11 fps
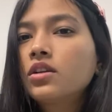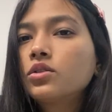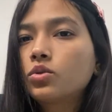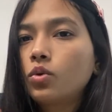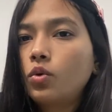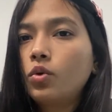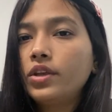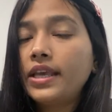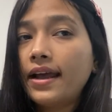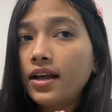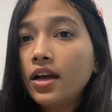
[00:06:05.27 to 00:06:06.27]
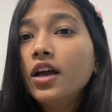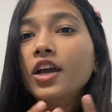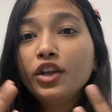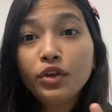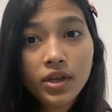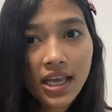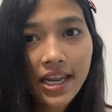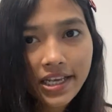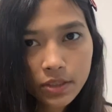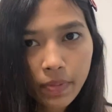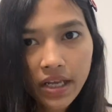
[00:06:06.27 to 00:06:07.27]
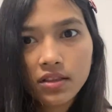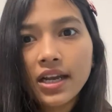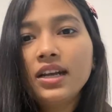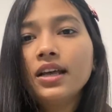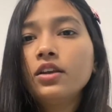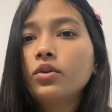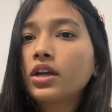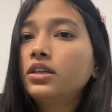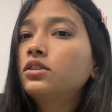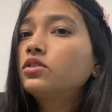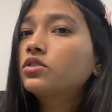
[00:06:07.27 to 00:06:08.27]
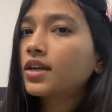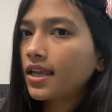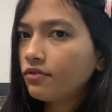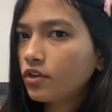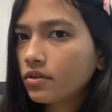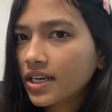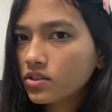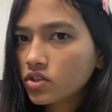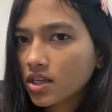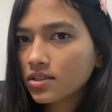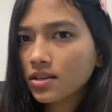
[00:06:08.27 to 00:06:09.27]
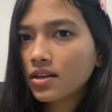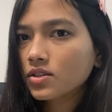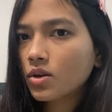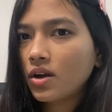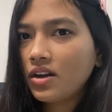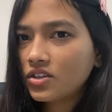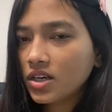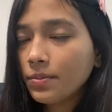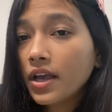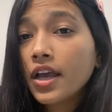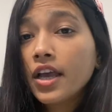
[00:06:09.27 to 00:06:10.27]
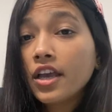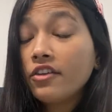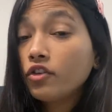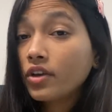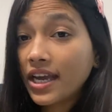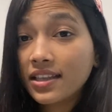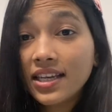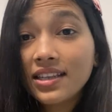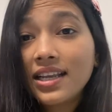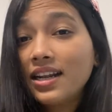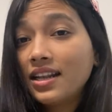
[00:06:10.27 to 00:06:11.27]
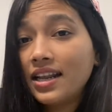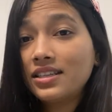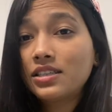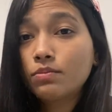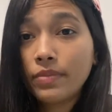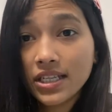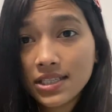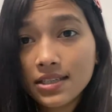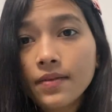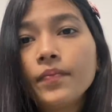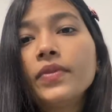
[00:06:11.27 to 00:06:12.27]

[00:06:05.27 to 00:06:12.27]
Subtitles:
So yeah, you can expect that, and you can try for Vice Chancellor Scholarship. If you get that, then that's best.